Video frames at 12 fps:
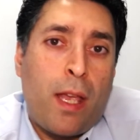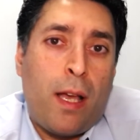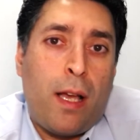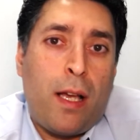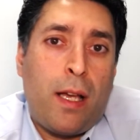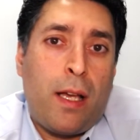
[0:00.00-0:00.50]

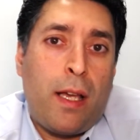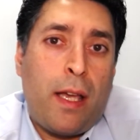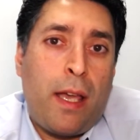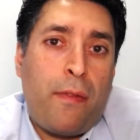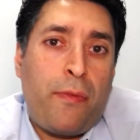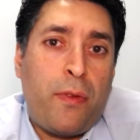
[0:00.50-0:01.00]

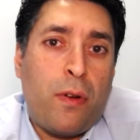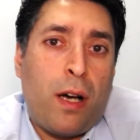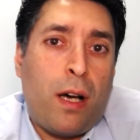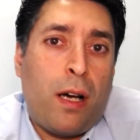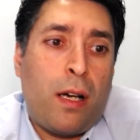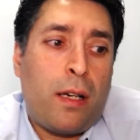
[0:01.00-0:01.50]
If you
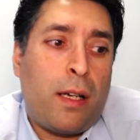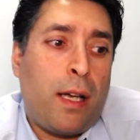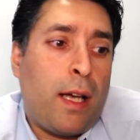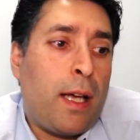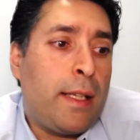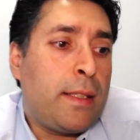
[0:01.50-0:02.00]
are
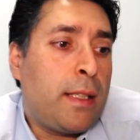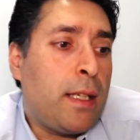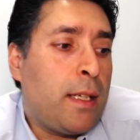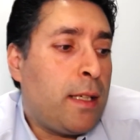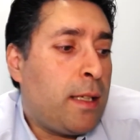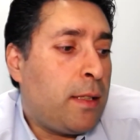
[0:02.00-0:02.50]

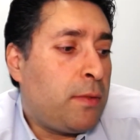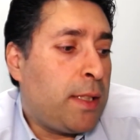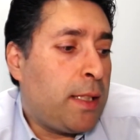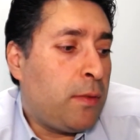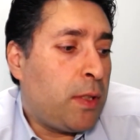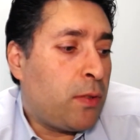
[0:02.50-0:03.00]

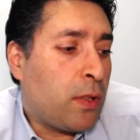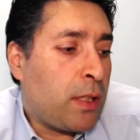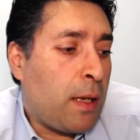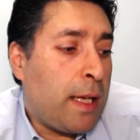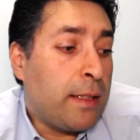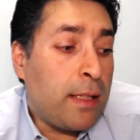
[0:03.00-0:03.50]
we talked
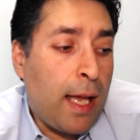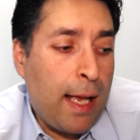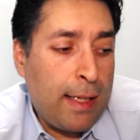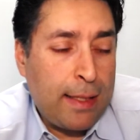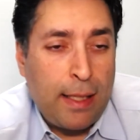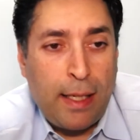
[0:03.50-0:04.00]
about in the
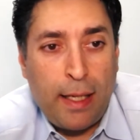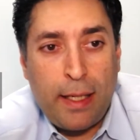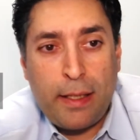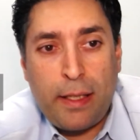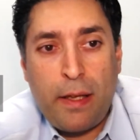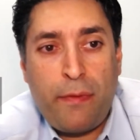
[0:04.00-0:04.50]

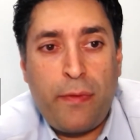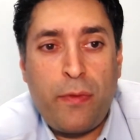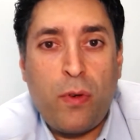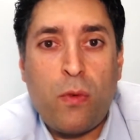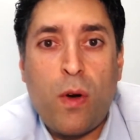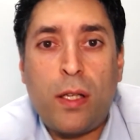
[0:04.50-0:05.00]
healthcare, if
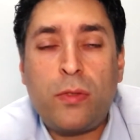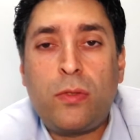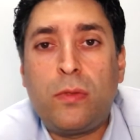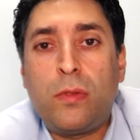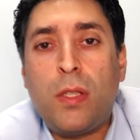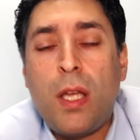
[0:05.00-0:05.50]
you want
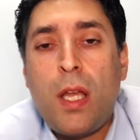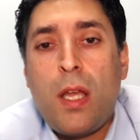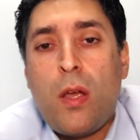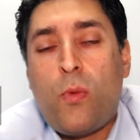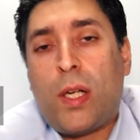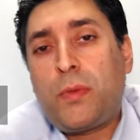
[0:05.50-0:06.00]
to,
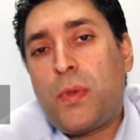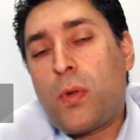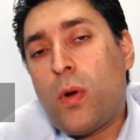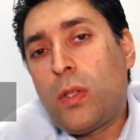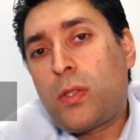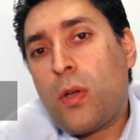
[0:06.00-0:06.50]
what we
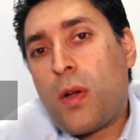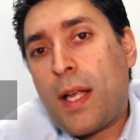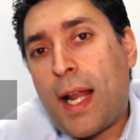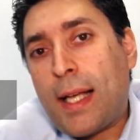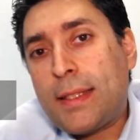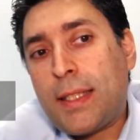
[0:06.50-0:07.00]
call
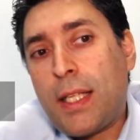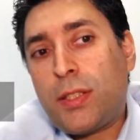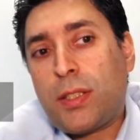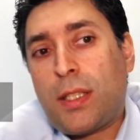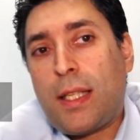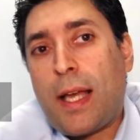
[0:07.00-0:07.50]

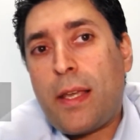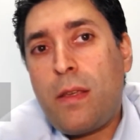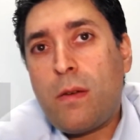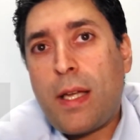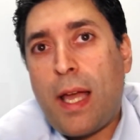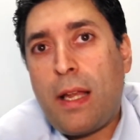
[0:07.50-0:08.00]
tokenization, like
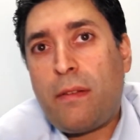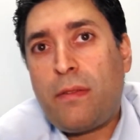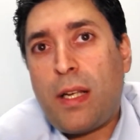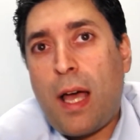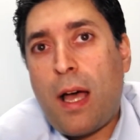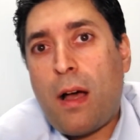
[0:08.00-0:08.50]
you can
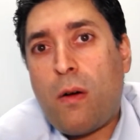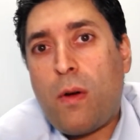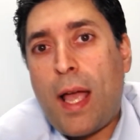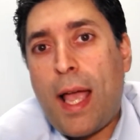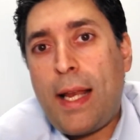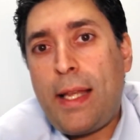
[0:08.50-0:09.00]
now,
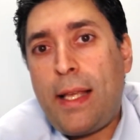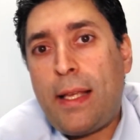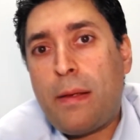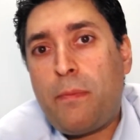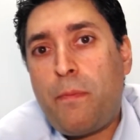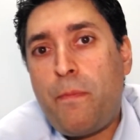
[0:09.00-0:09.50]

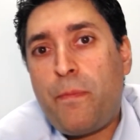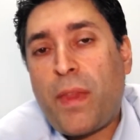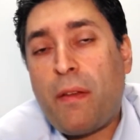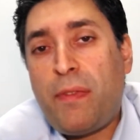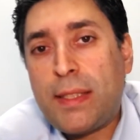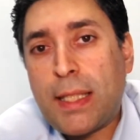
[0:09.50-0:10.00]
any
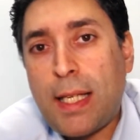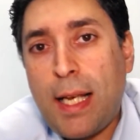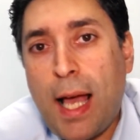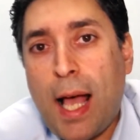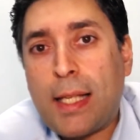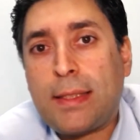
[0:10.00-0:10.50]
physical
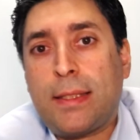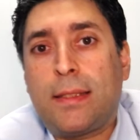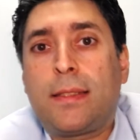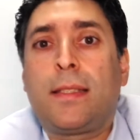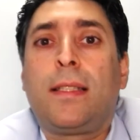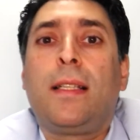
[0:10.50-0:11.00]

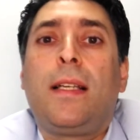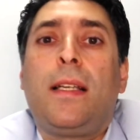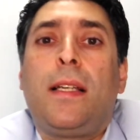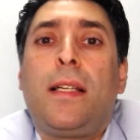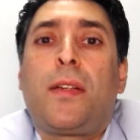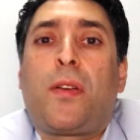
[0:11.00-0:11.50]
asset,
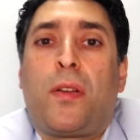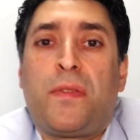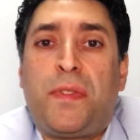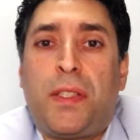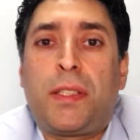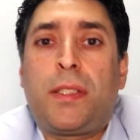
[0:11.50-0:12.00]

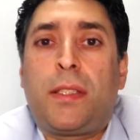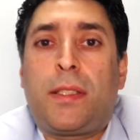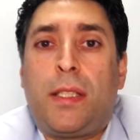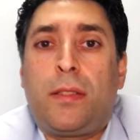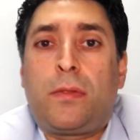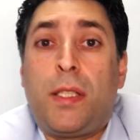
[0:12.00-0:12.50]
convert it
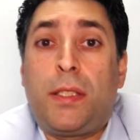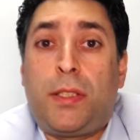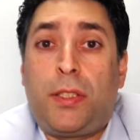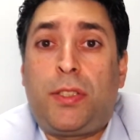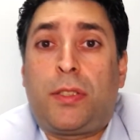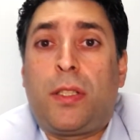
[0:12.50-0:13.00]
into a
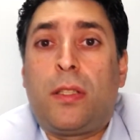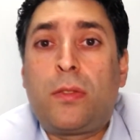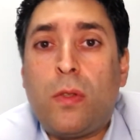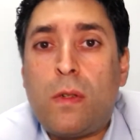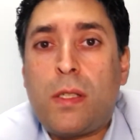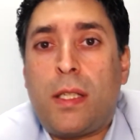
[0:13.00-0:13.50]
digital
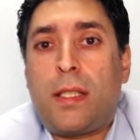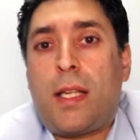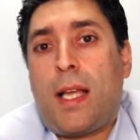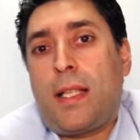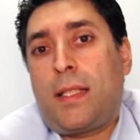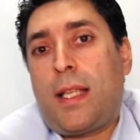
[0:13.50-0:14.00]
token
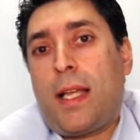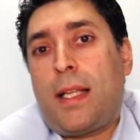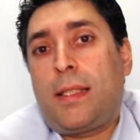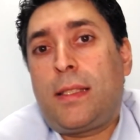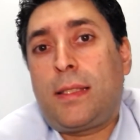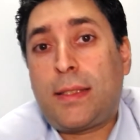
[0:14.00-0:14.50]
and
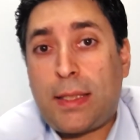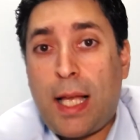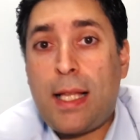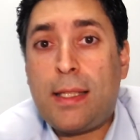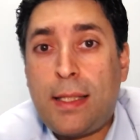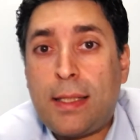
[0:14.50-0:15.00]
then
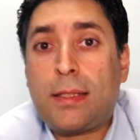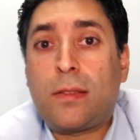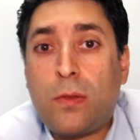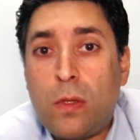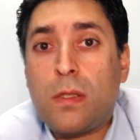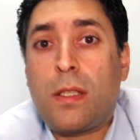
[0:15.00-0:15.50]
sell this
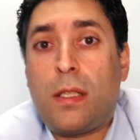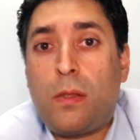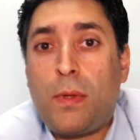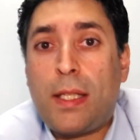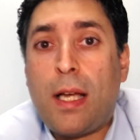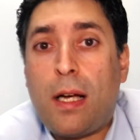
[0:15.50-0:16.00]
token
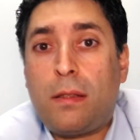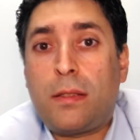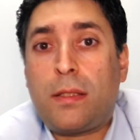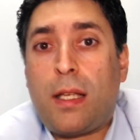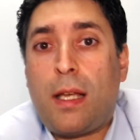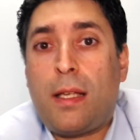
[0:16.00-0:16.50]

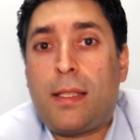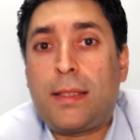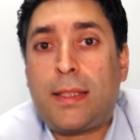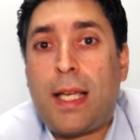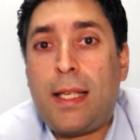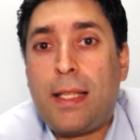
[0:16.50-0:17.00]
without
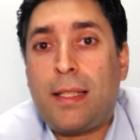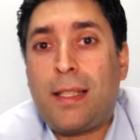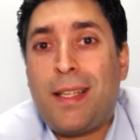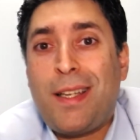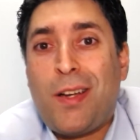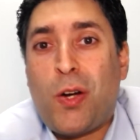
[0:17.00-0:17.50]
selling
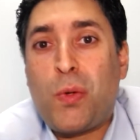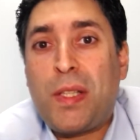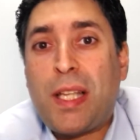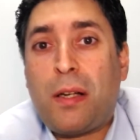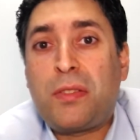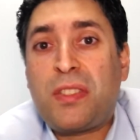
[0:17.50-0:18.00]
or
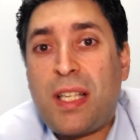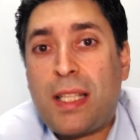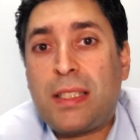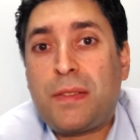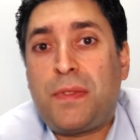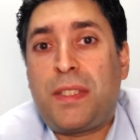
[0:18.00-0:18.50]
without
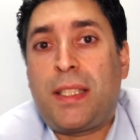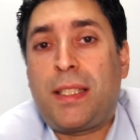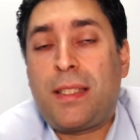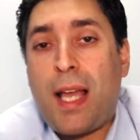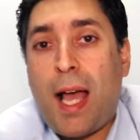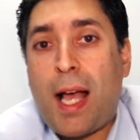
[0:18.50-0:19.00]

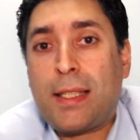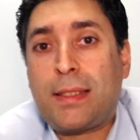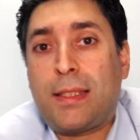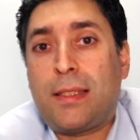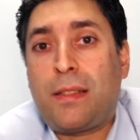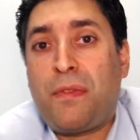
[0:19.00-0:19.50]
transferring the
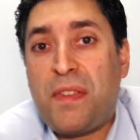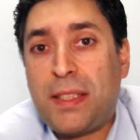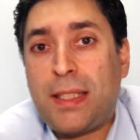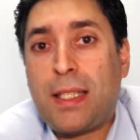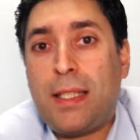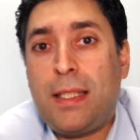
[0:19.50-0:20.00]
asset
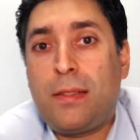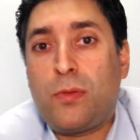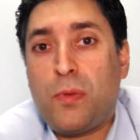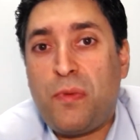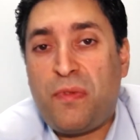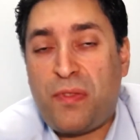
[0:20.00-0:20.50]
physically
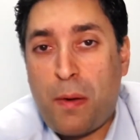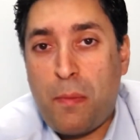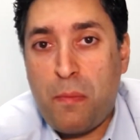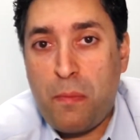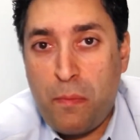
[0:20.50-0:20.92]
to from